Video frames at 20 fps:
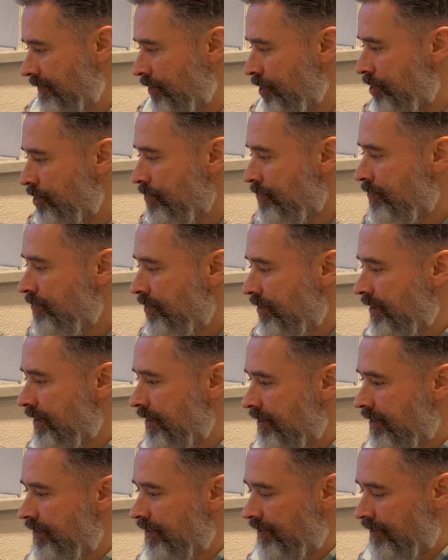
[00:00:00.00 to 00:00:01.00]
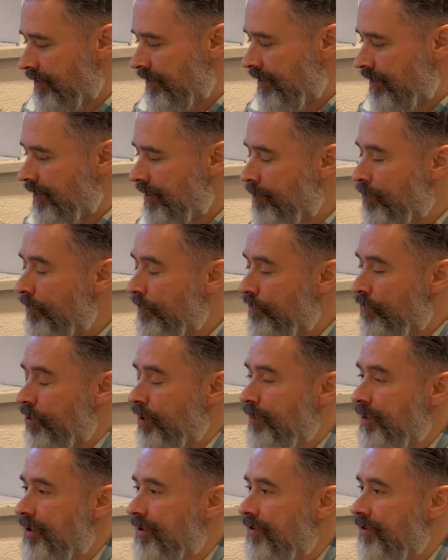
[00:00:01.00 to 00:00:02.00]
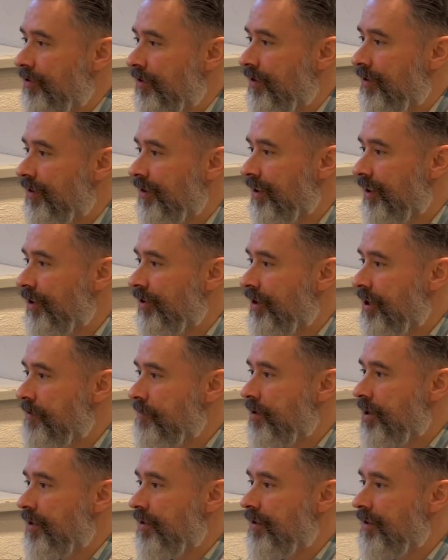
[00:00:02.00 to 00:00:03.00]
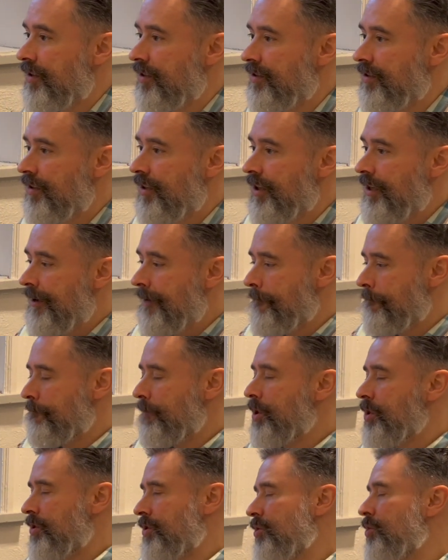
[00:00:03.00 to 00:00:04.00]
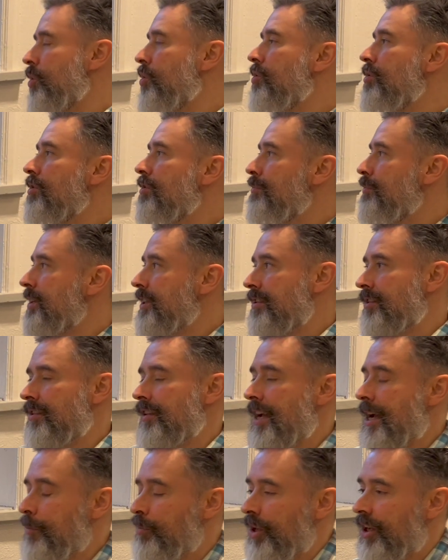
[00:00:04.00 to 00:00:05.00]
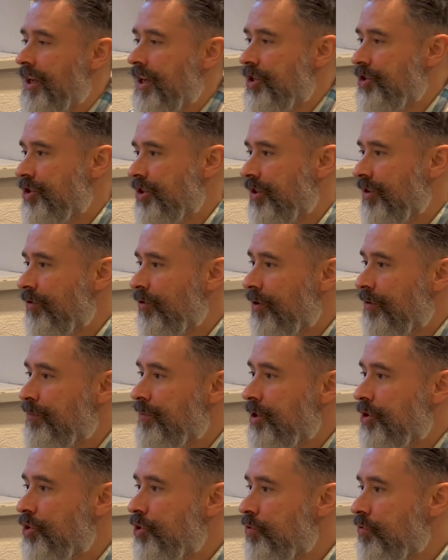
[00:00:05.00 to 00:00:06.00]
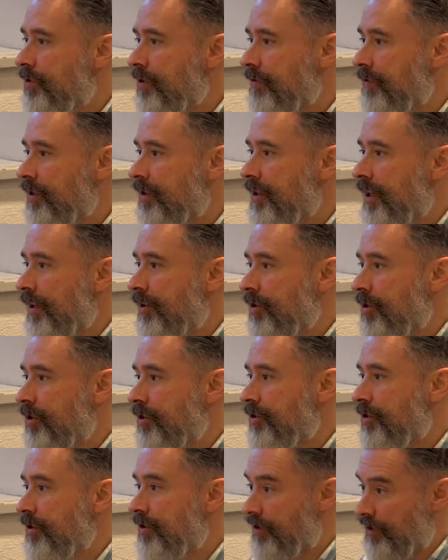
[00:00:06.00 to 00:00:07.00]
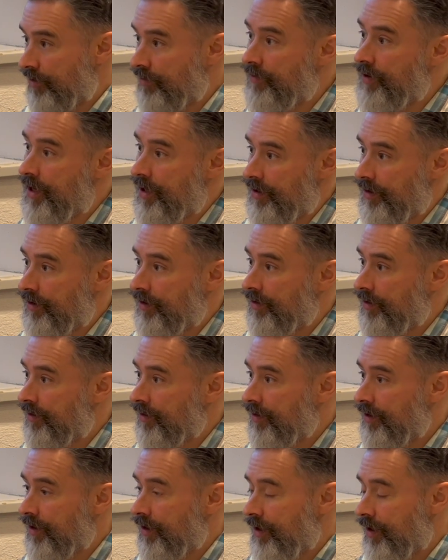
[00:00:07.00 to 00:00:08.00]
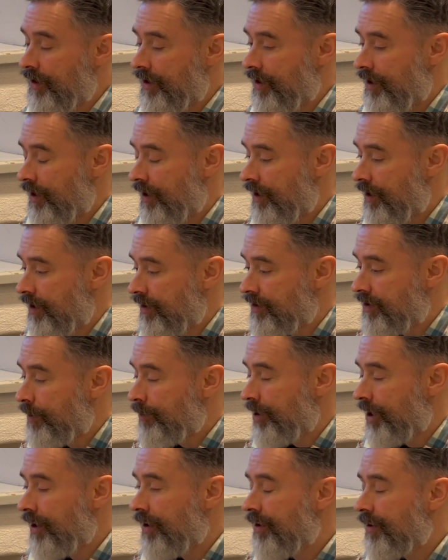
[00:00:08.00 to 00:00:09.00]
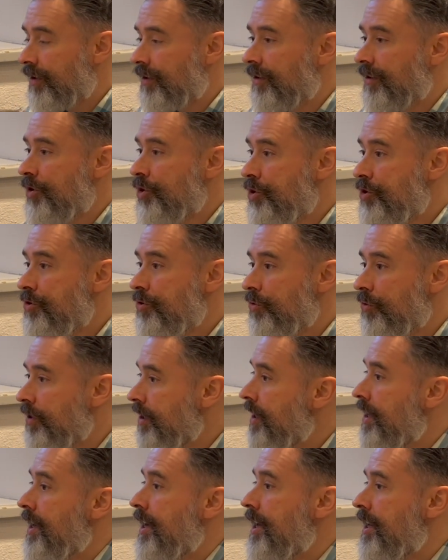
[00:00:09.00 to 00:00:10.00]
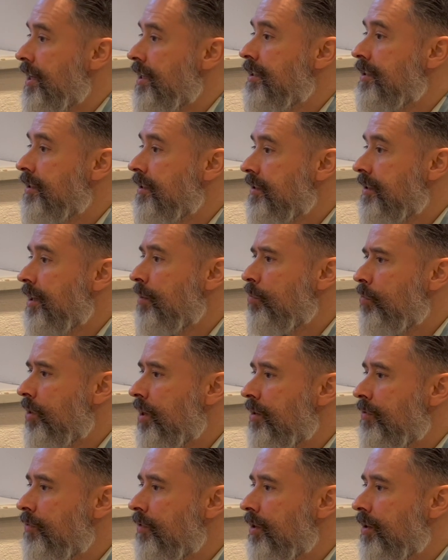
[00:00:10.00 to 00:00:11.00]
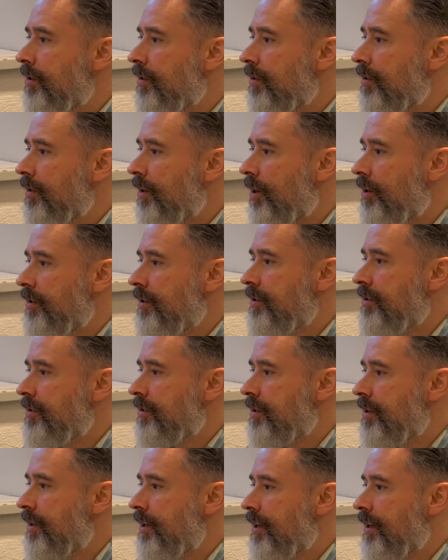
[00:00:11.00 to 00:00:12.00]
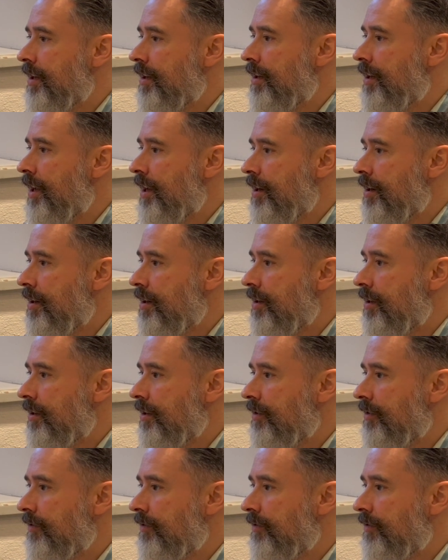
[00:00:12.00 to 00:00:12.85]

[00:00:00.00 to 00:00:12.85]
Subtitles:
used as in a performance or in a creative context. Total misapplication or misuse of the technology to create something new. And it's the same way with artists and AI.